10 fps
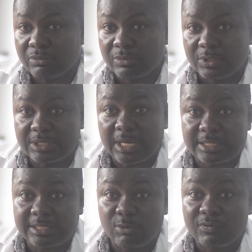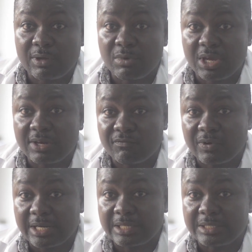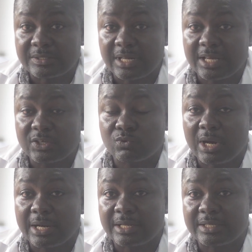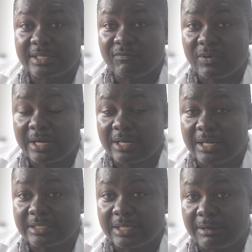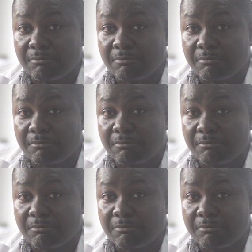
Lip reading: these are some of the main findings. The next one is the fact that